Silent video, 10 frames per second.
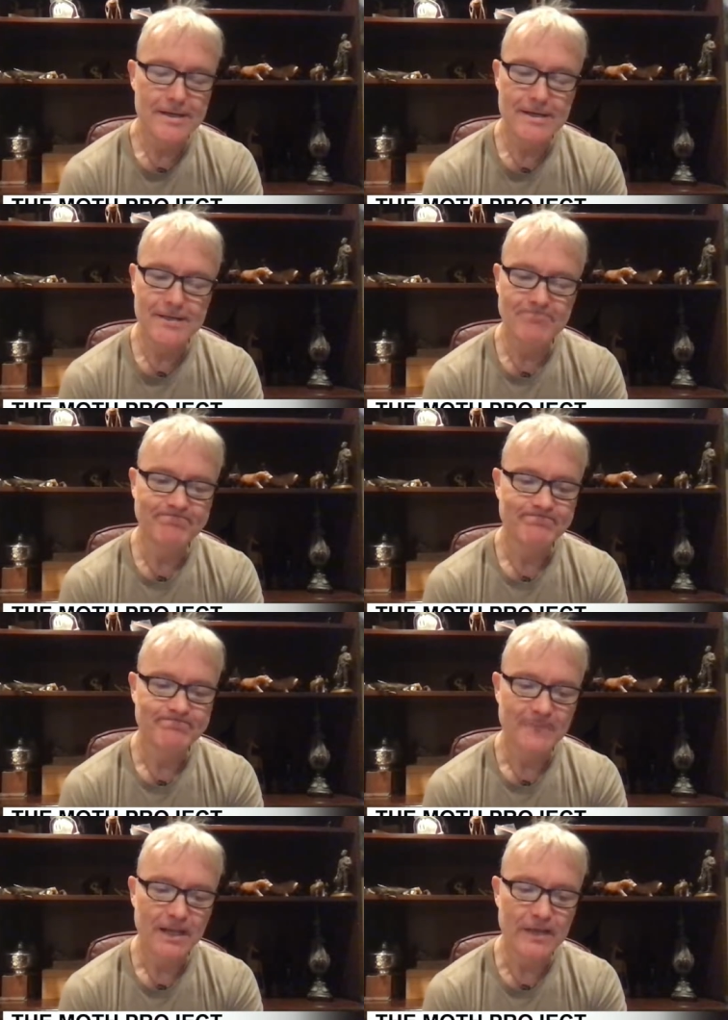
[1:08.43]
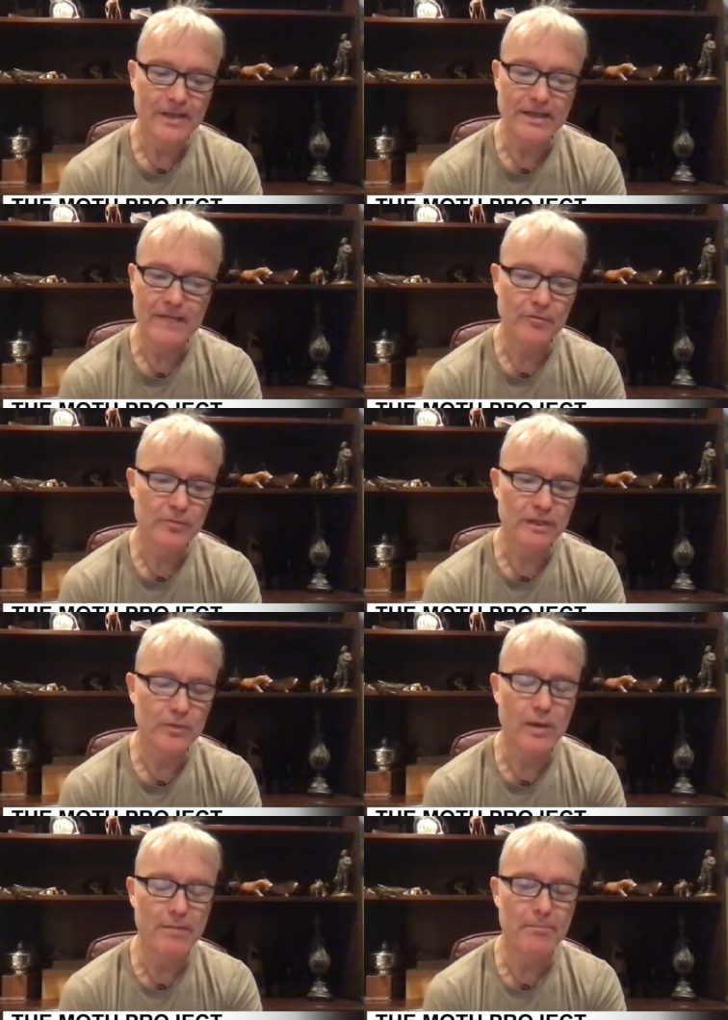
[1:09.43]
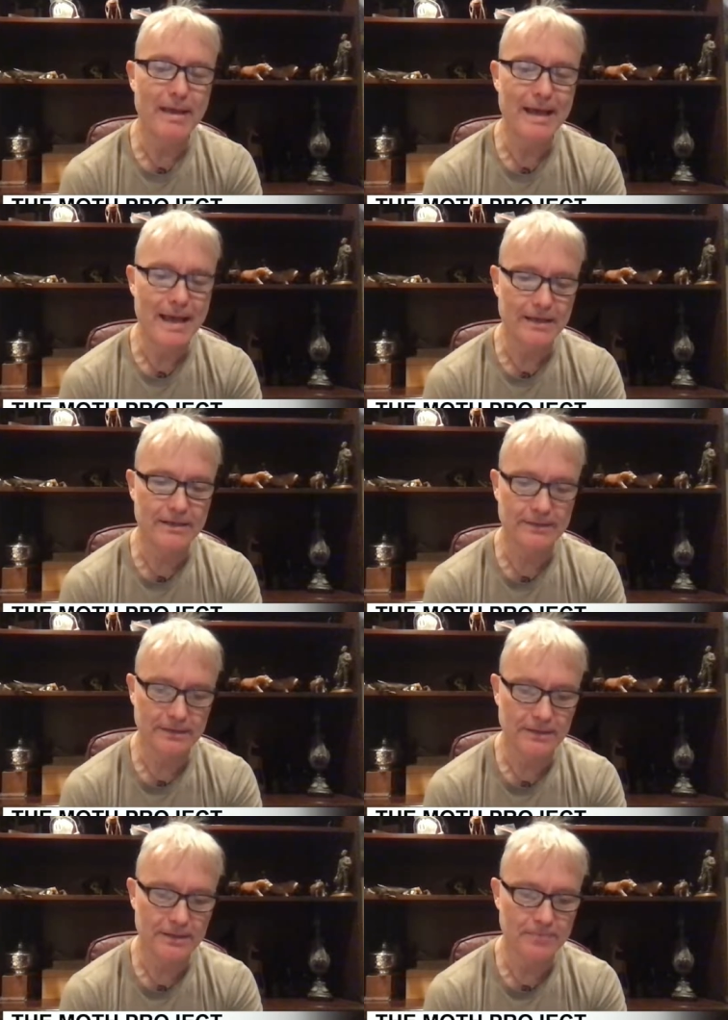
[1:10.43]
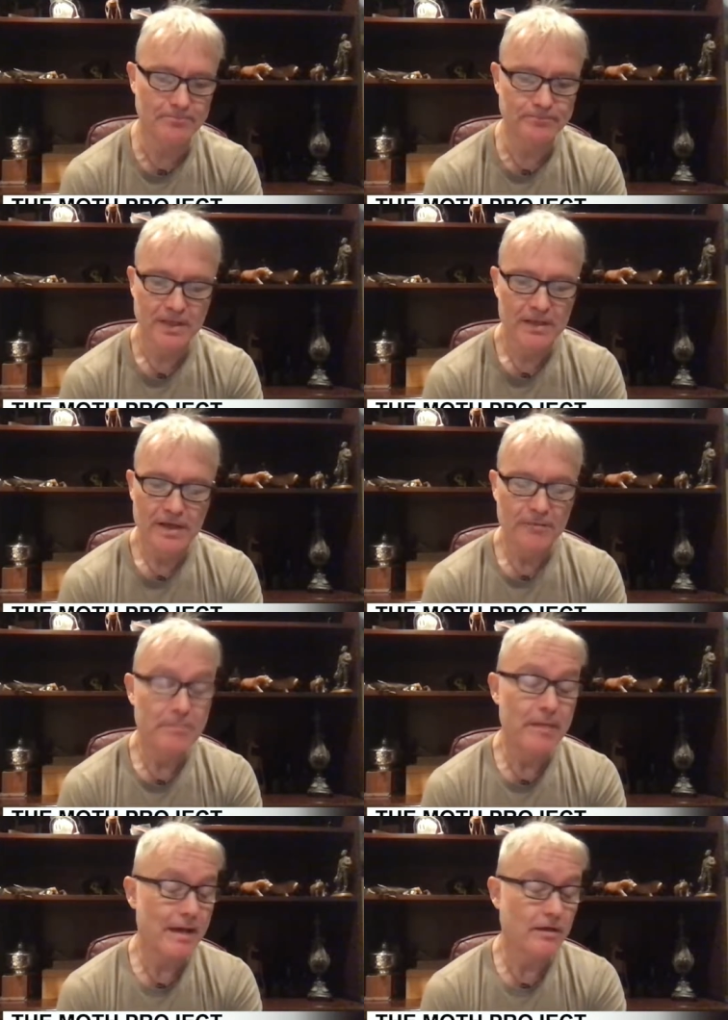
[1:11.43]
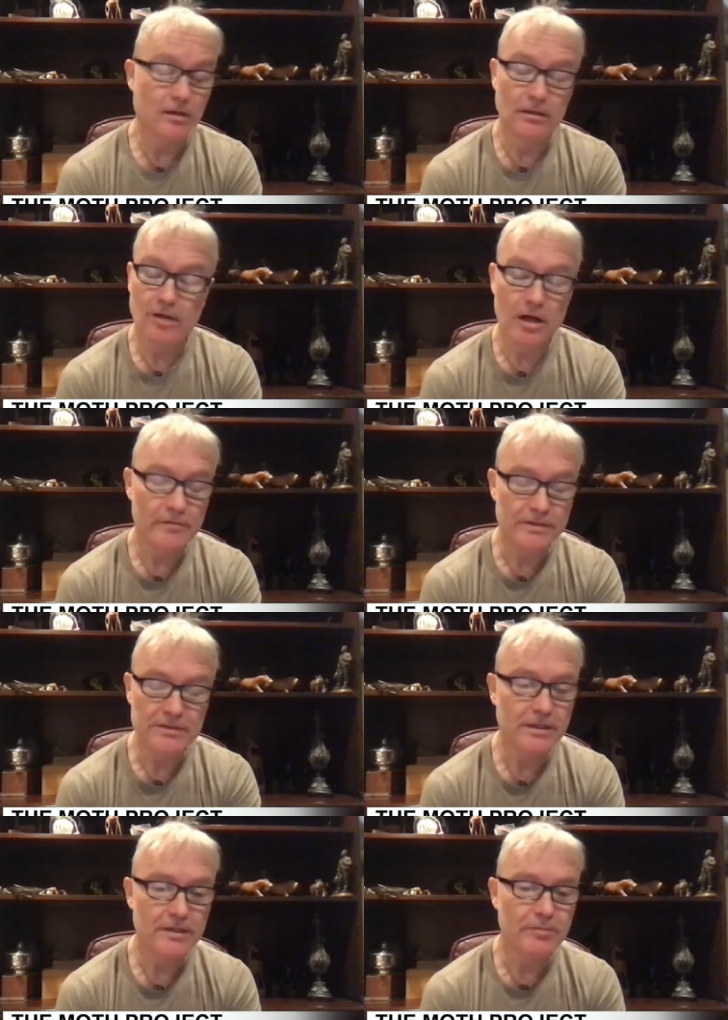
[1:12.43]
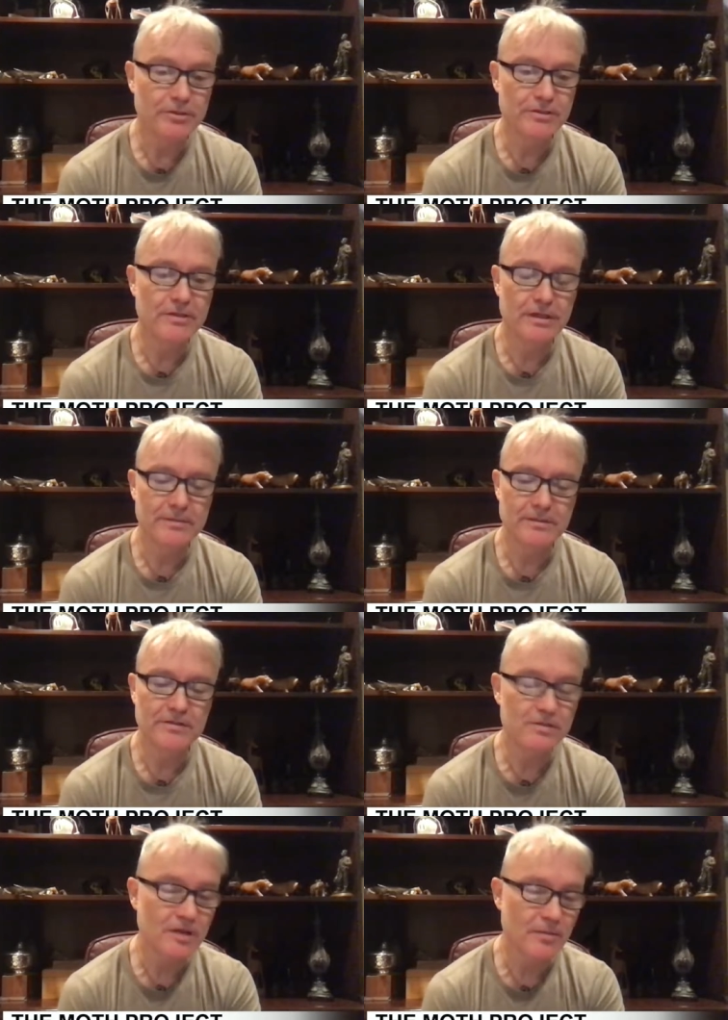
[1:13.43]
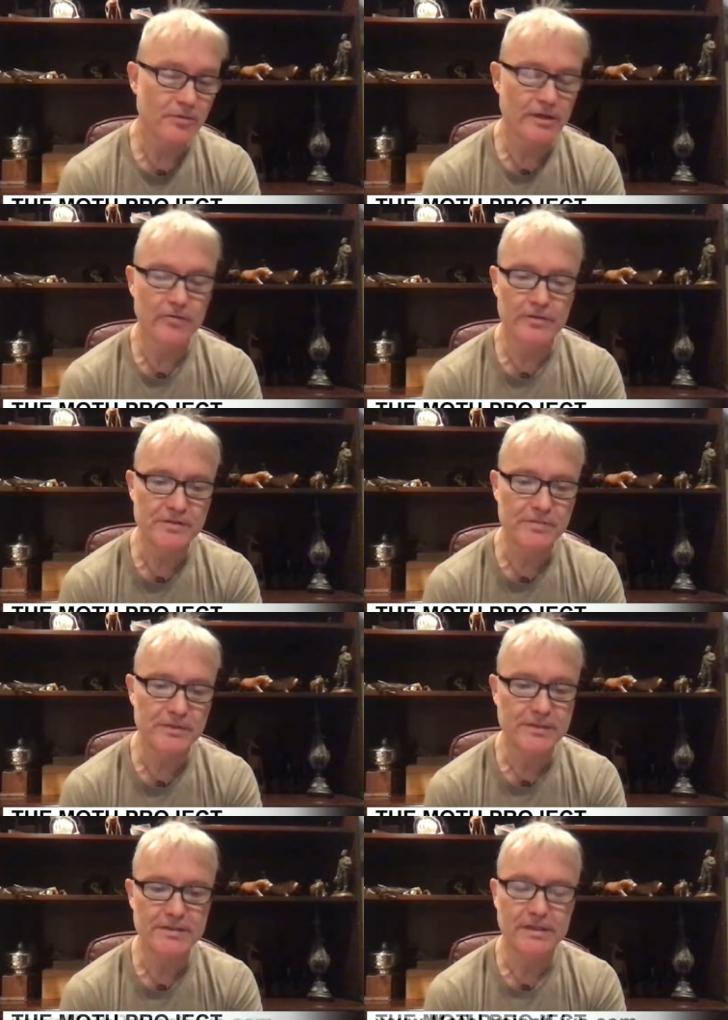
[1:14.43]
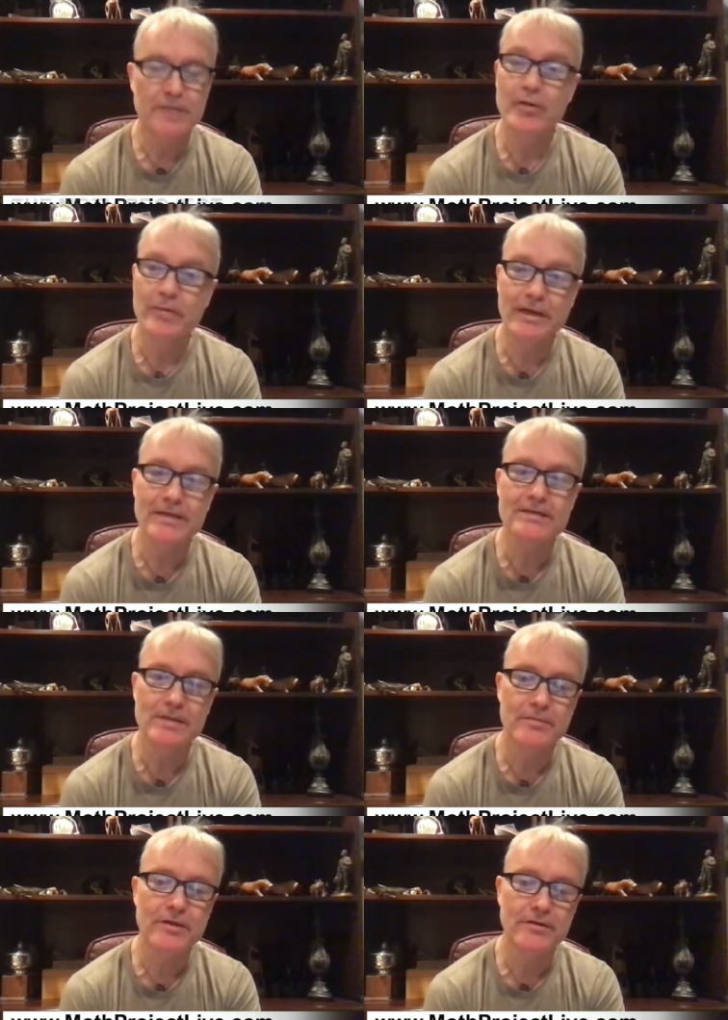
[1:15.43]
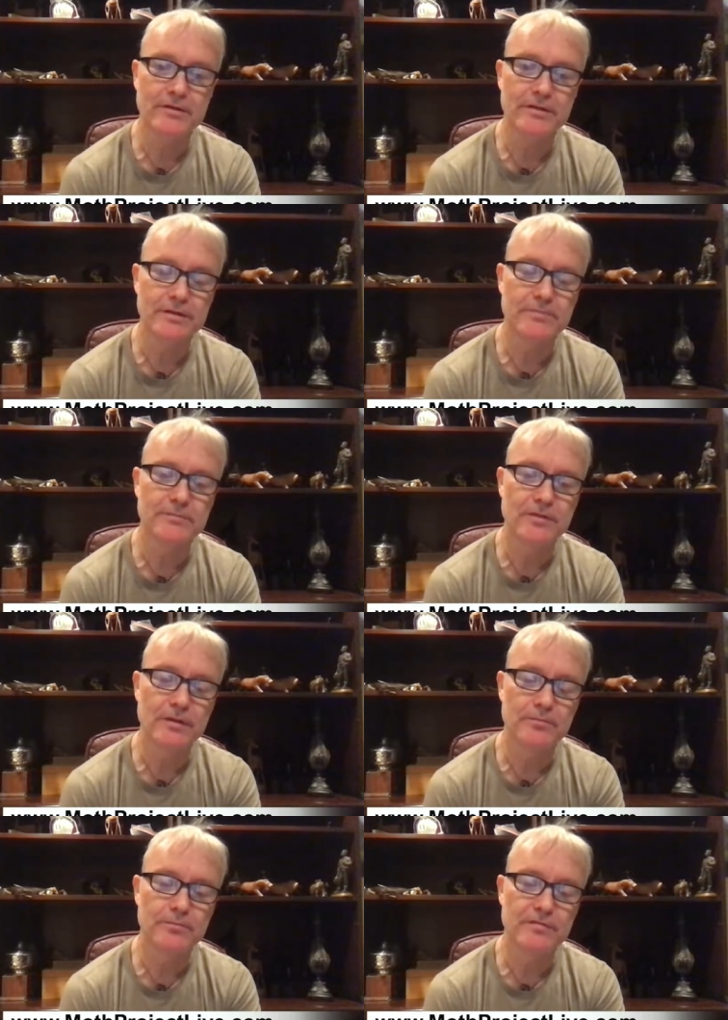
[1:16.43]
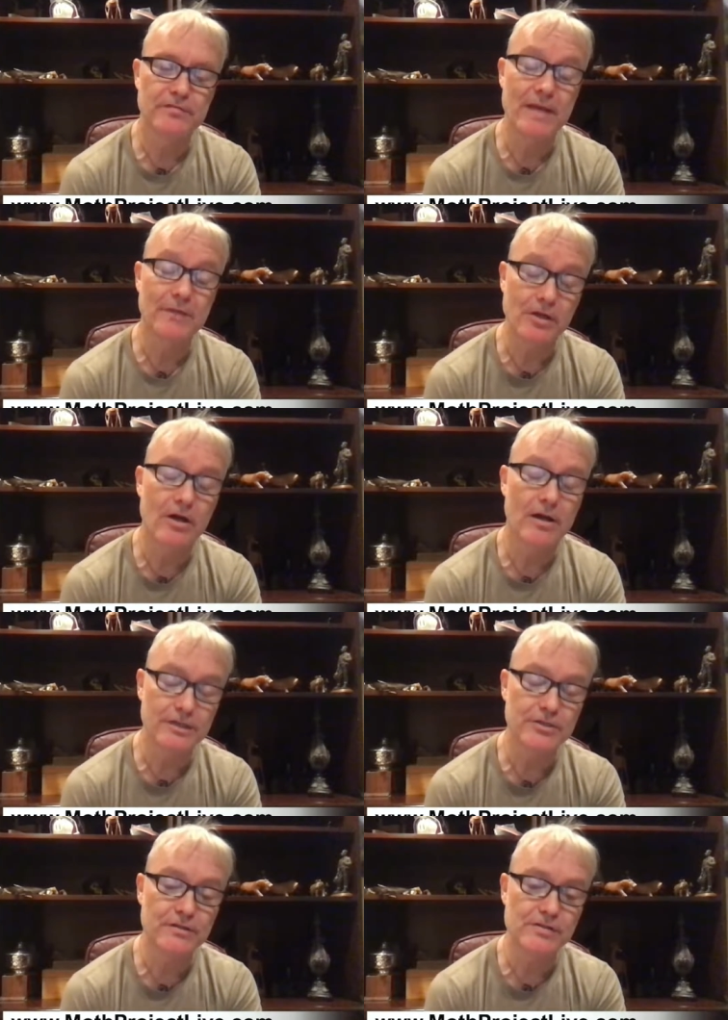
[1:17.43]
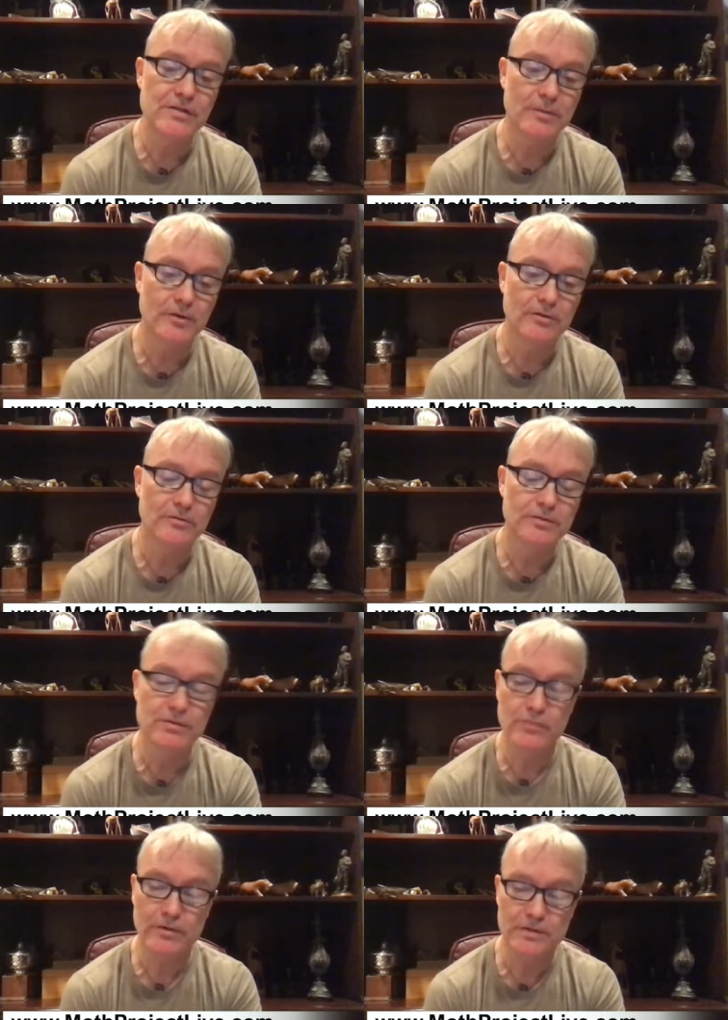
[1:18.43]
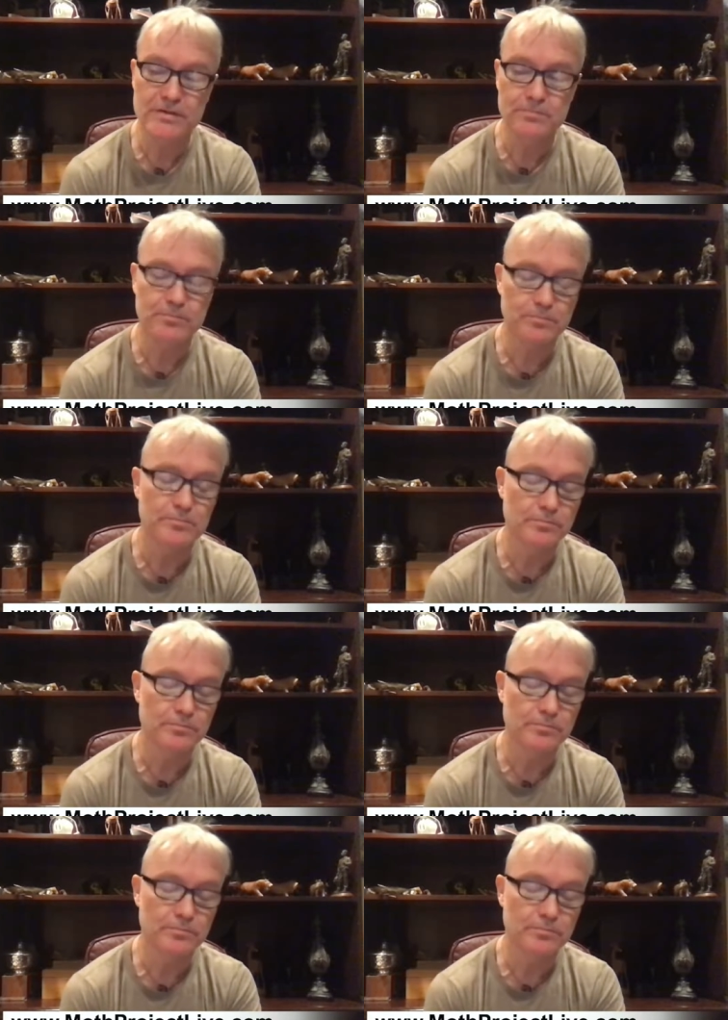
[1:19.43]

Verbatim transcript: Um, and then never really went back. Um, been back obviously a bunch of times in the summer and at Christmas, and I bring my kids up there to the to the, the family cottage in the summer, which right. is where this